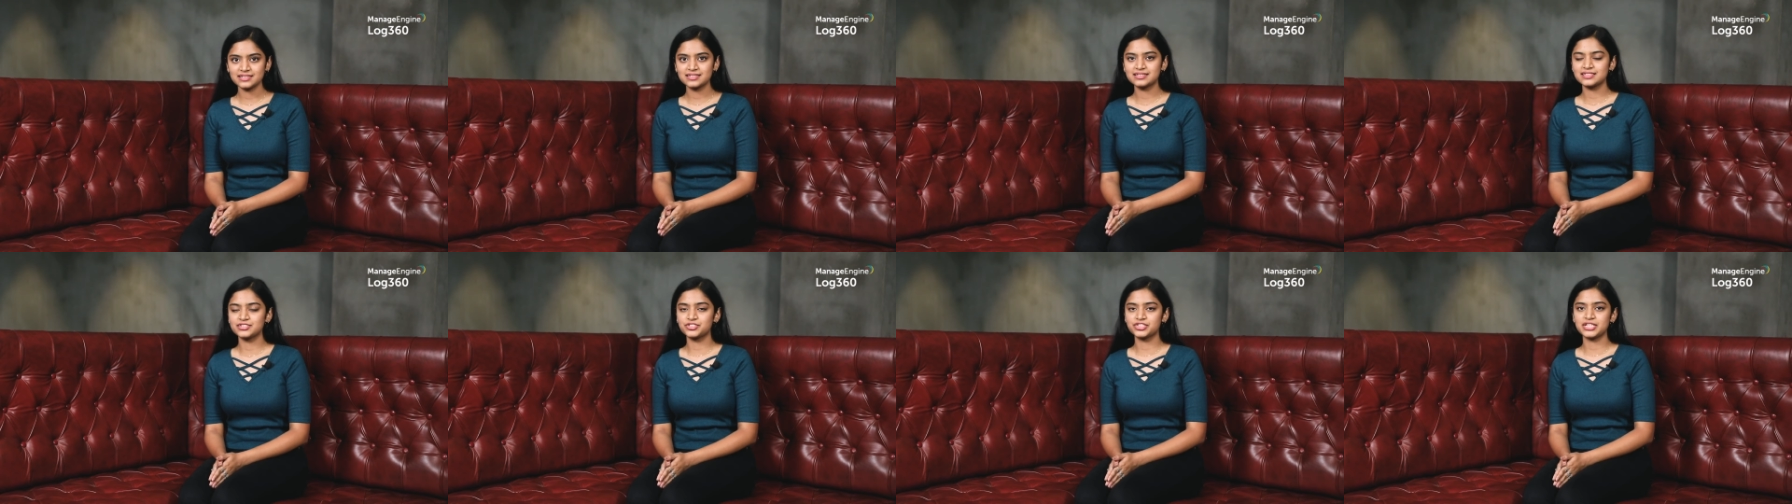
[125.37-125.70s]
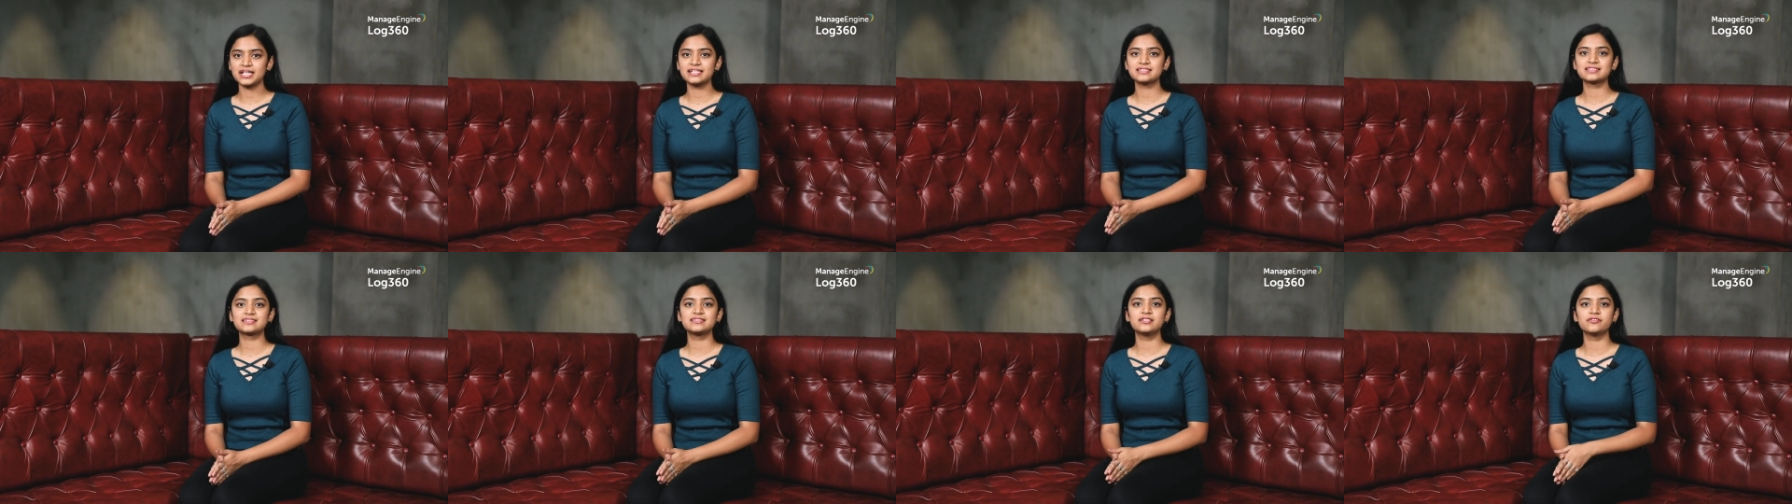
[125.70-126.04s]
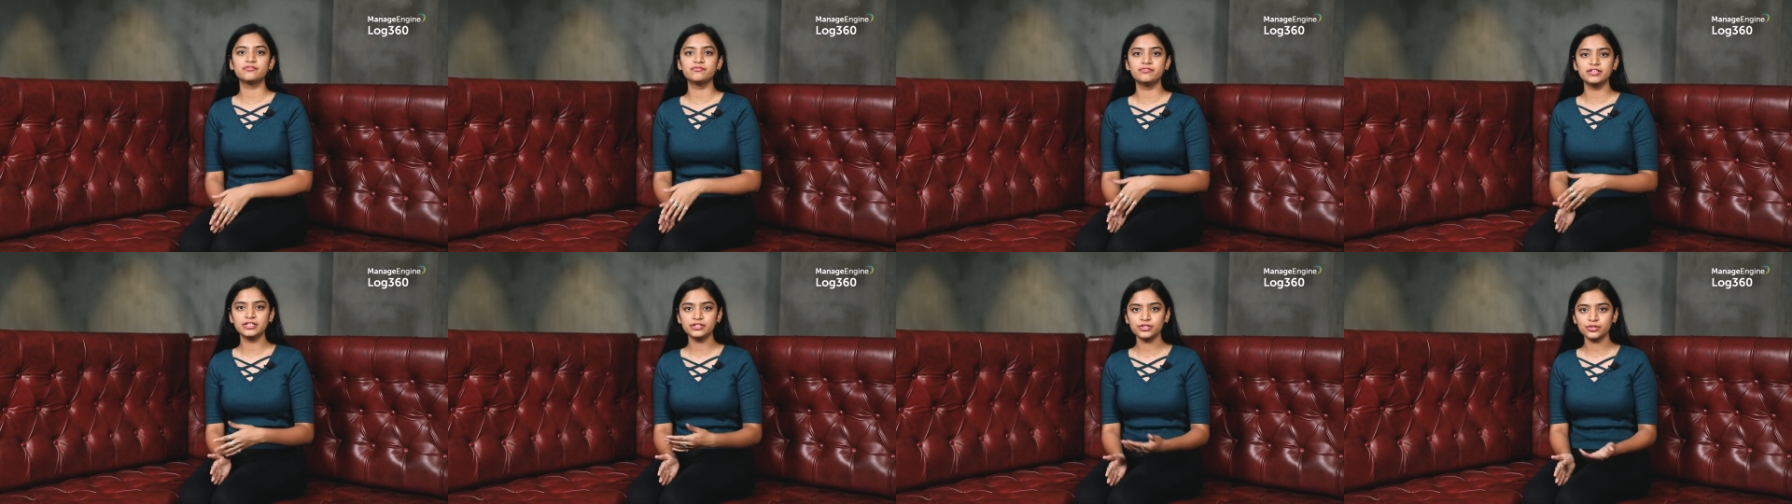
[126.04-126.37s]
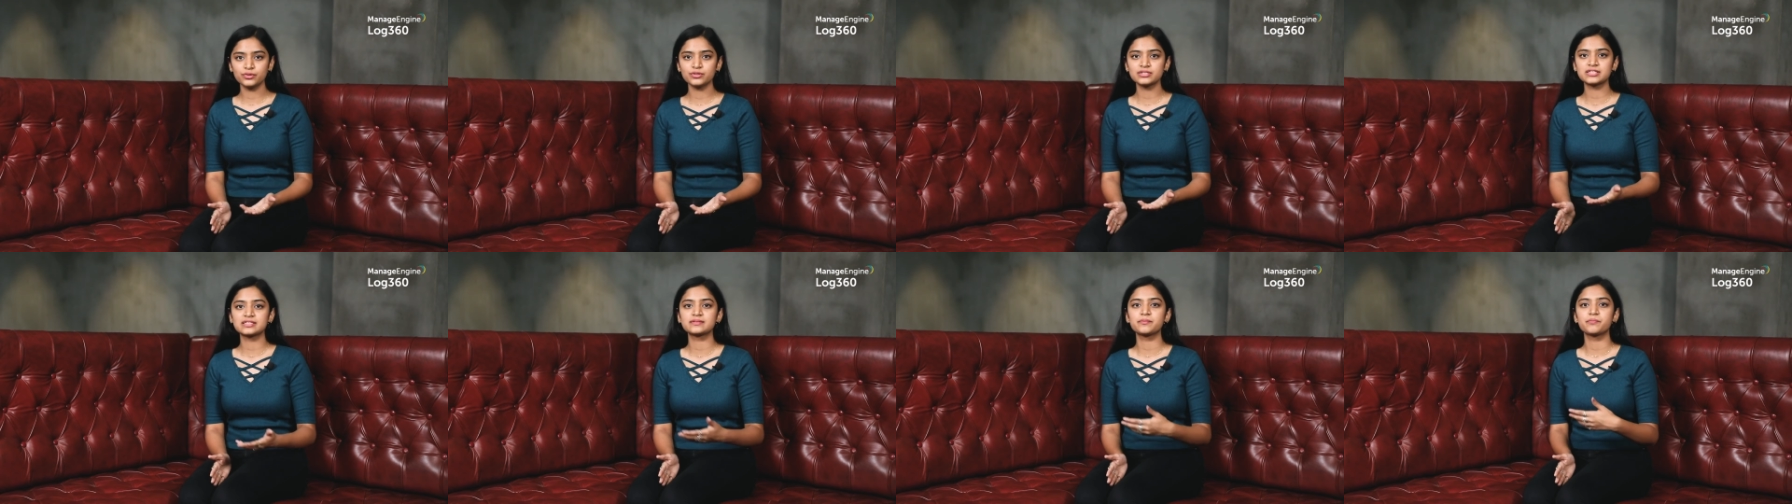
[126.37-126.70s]
such as the
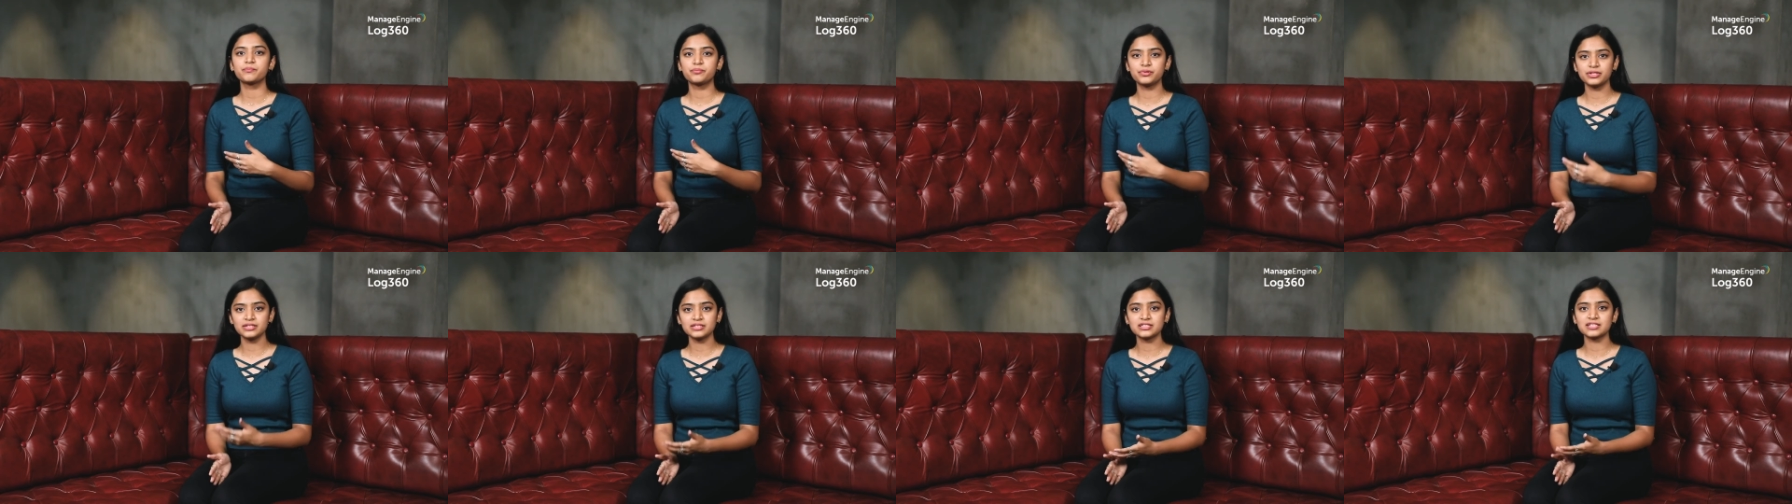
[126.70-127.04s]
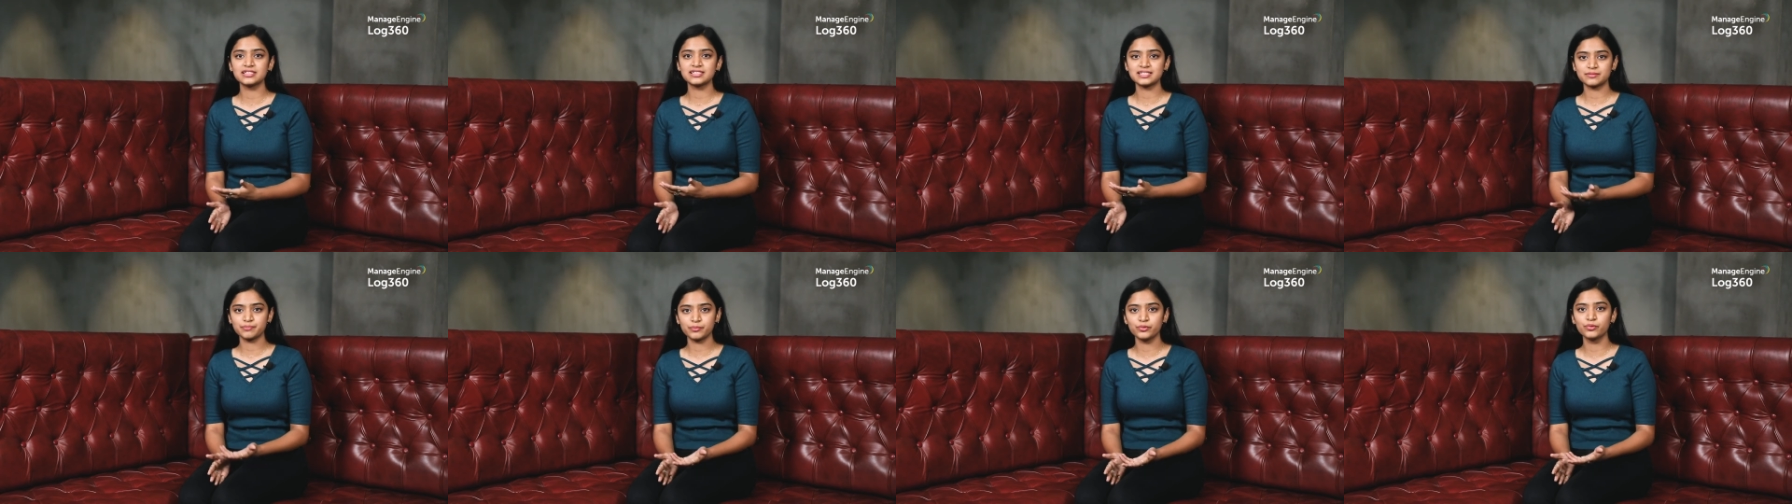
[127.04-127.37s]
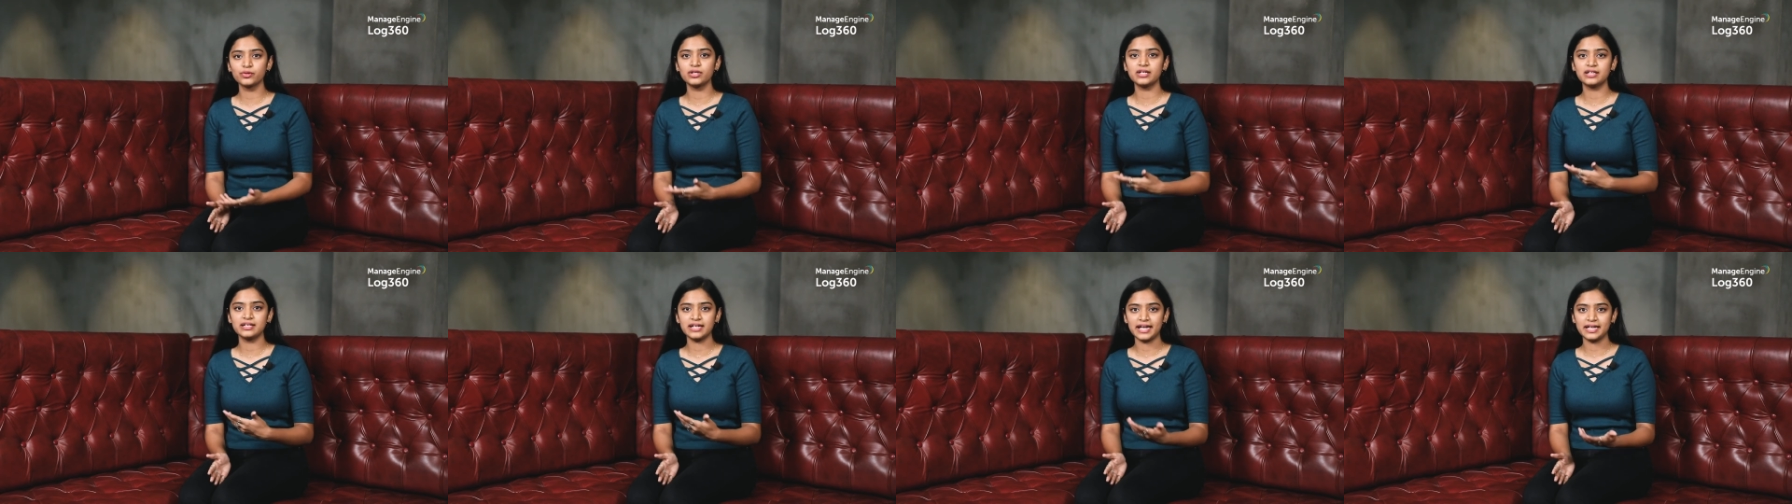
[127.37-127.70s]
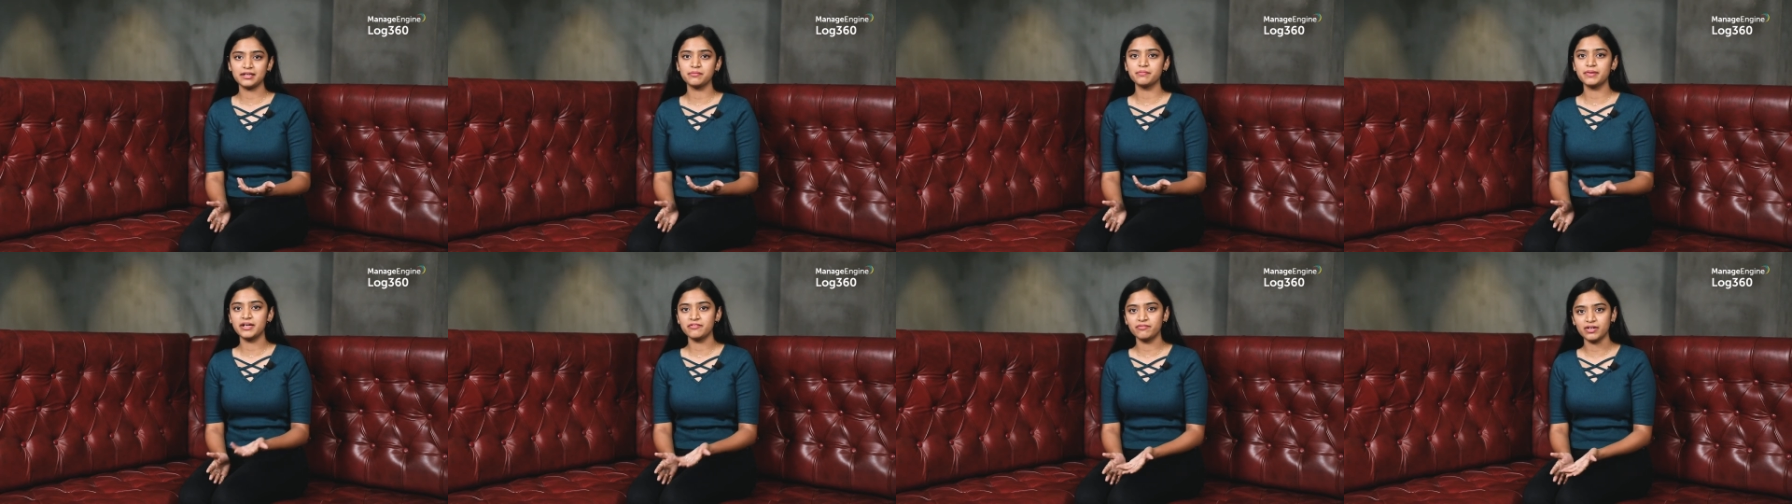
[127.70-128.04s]
Windows Printer Spooler
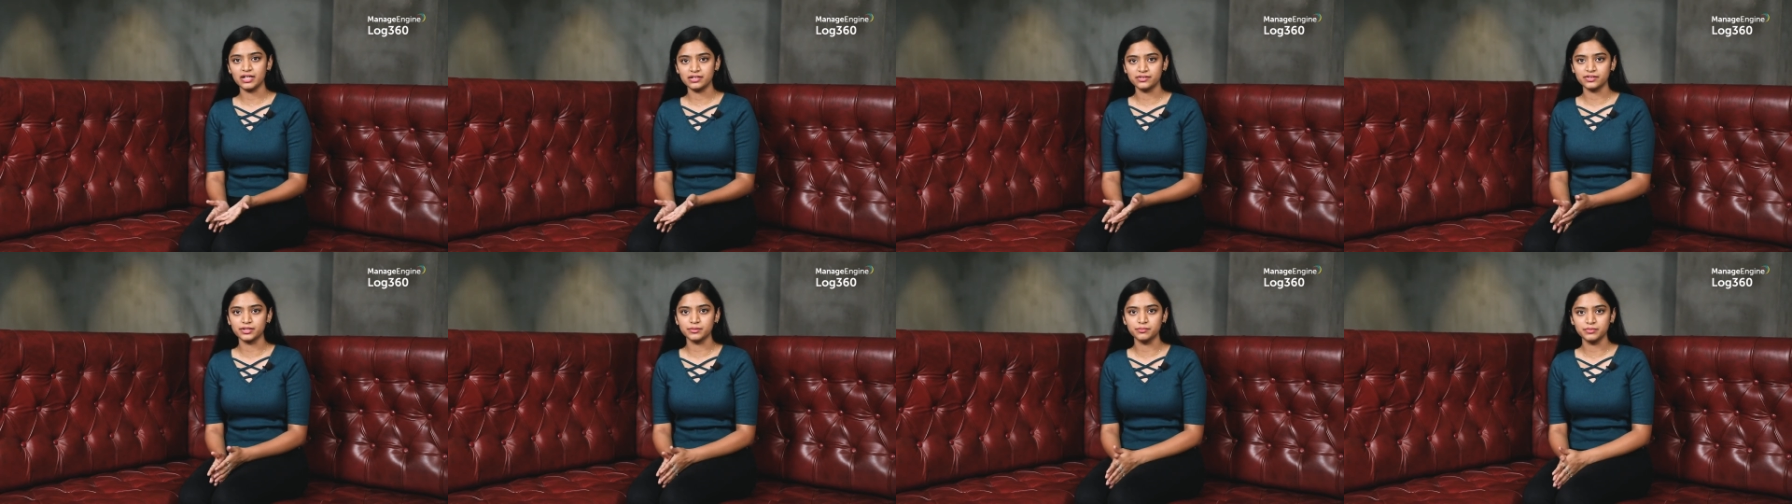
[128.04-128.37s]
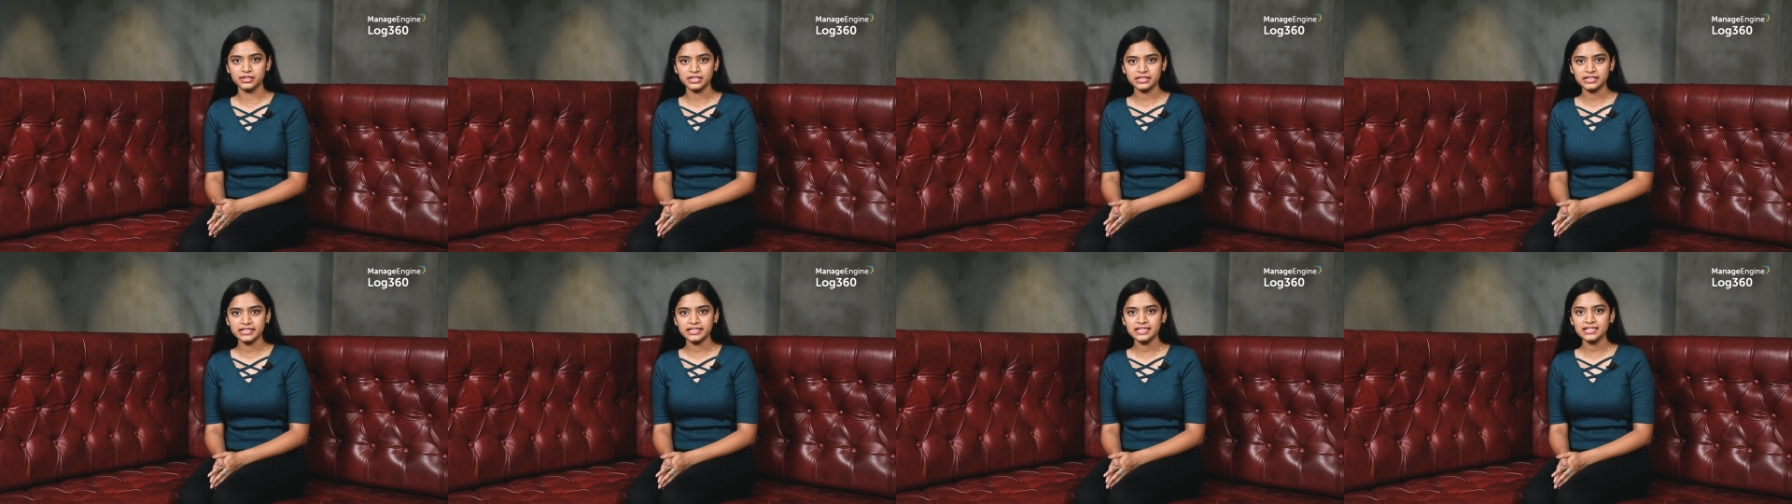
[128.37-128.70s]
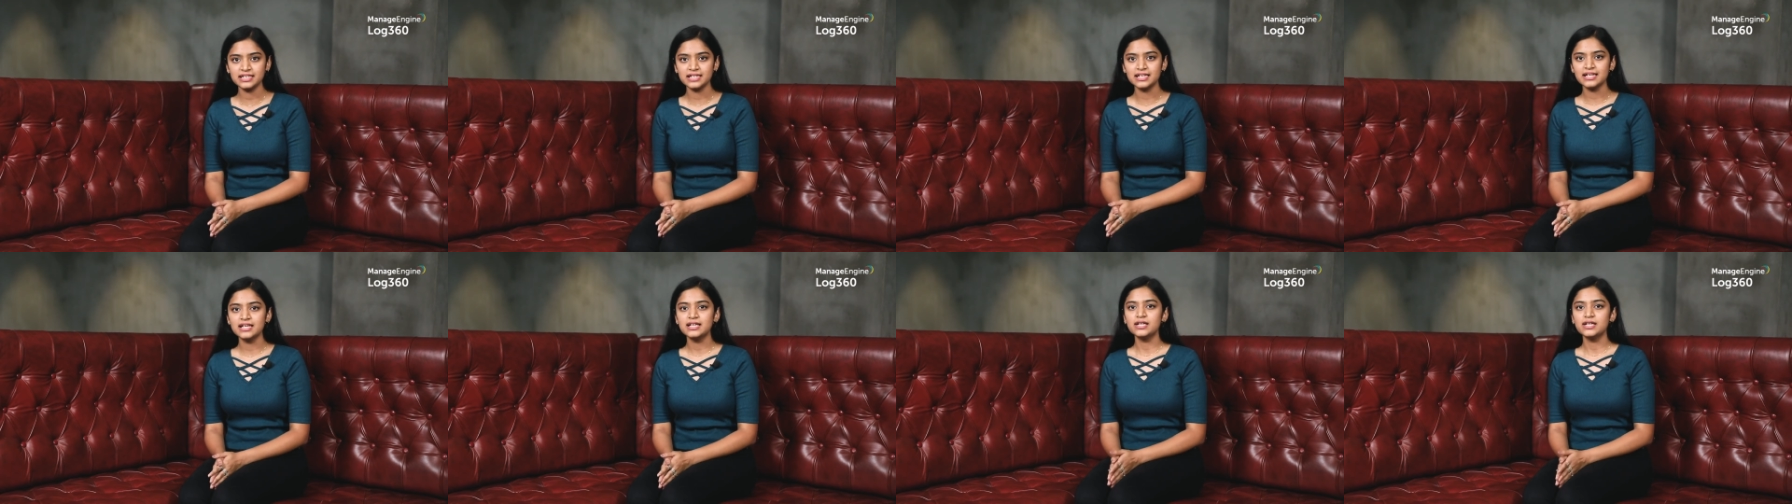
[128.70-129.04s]
Nightmare vulnerability,